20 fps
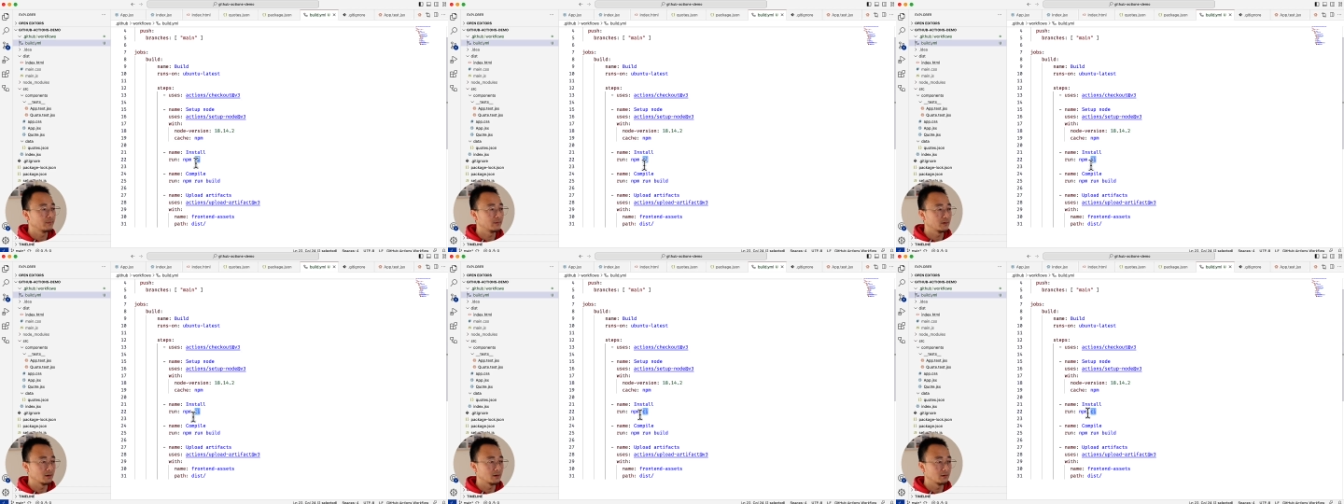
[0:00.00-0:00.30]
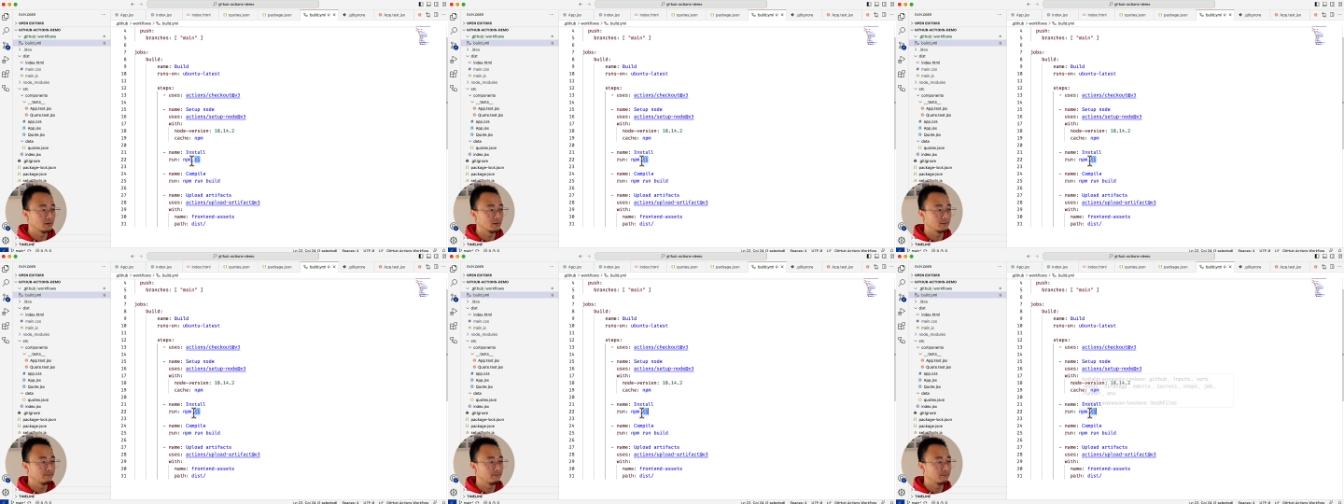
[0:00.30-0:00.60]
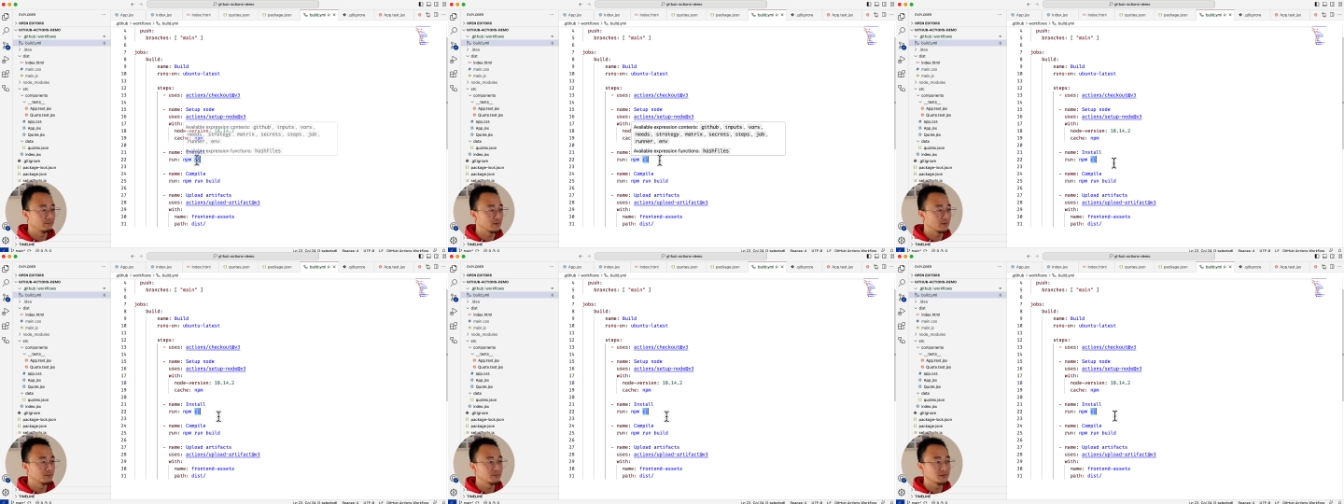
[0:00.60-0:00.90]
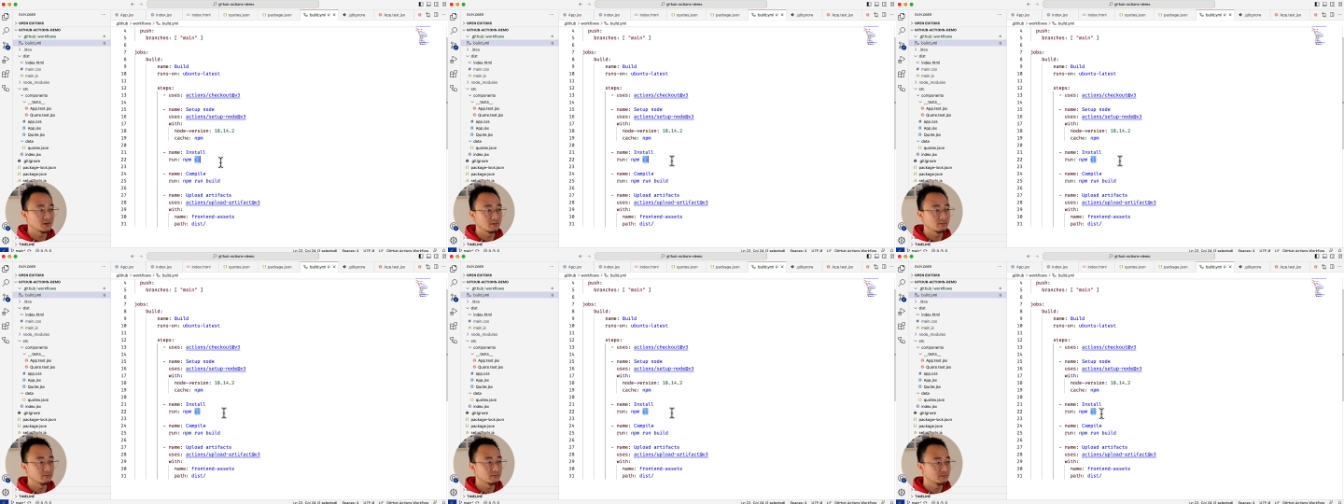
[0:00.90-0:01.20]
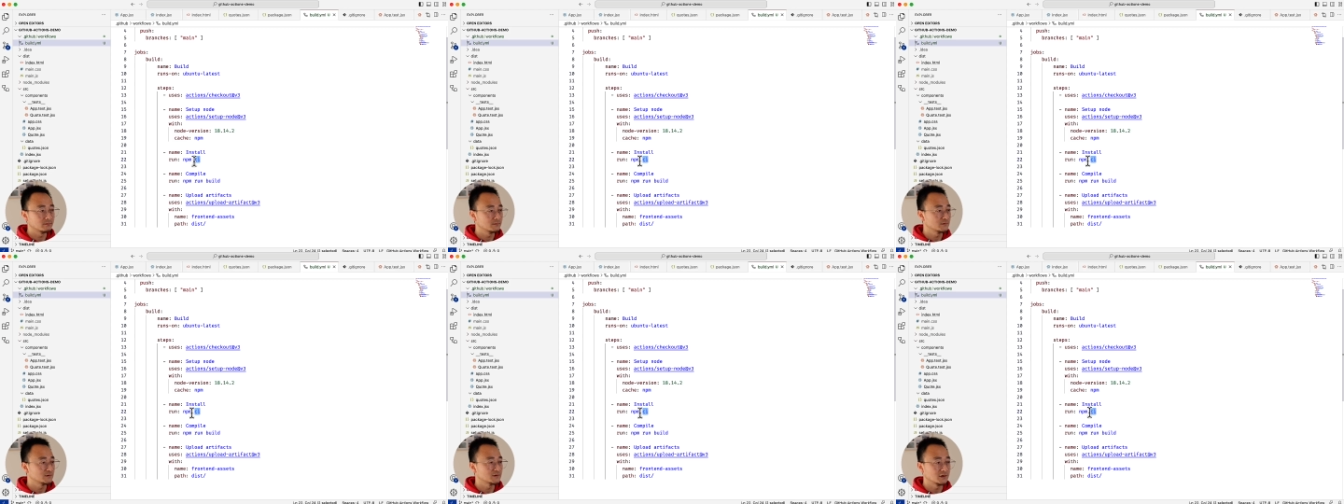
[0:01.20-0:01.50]
um, npm
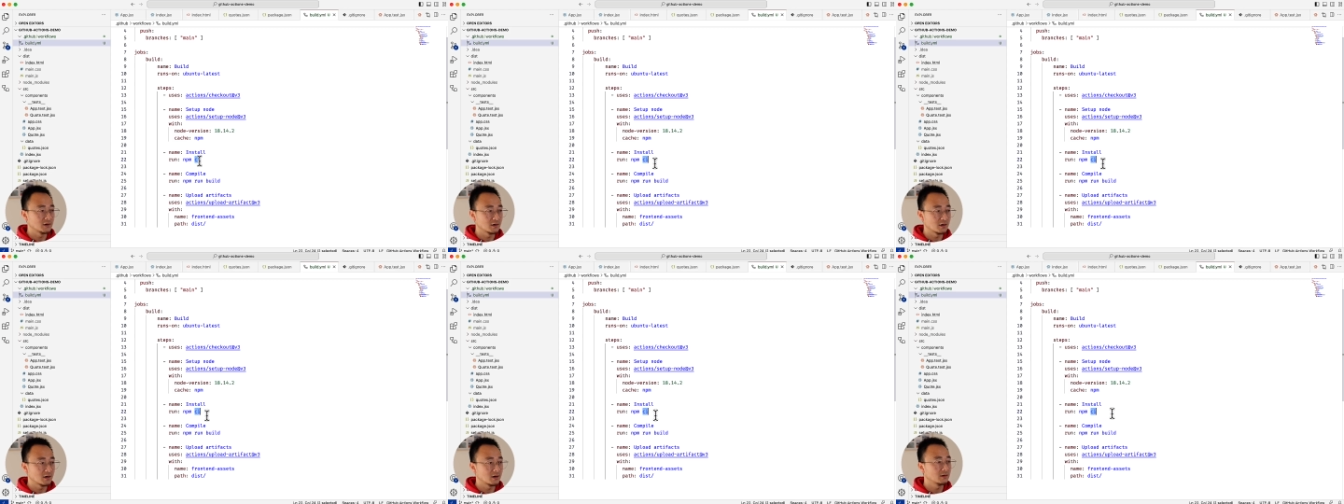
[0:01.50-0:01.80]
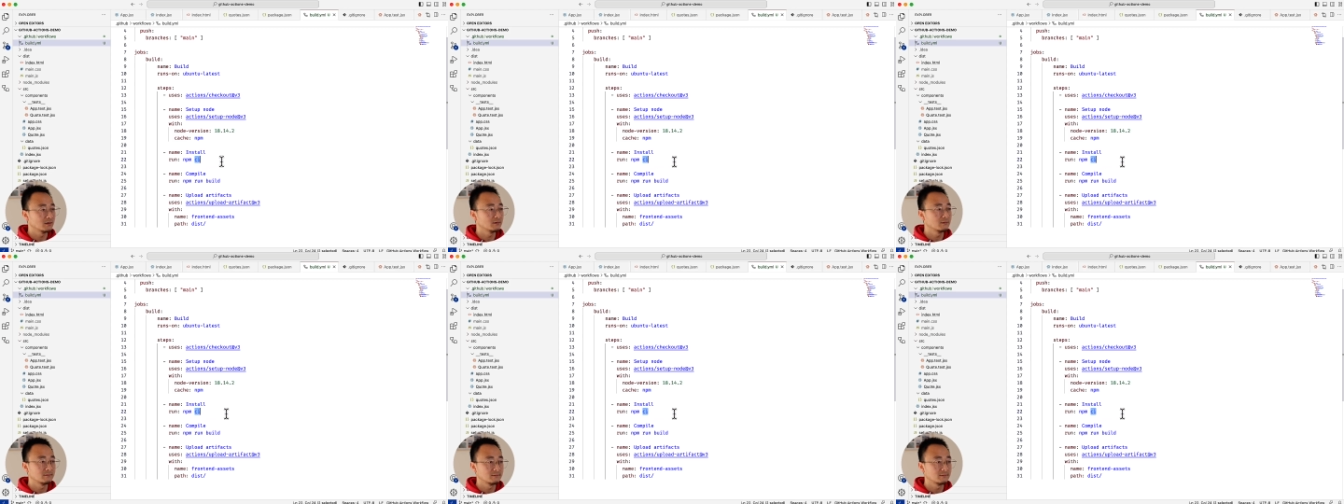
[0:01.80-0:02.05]
ci,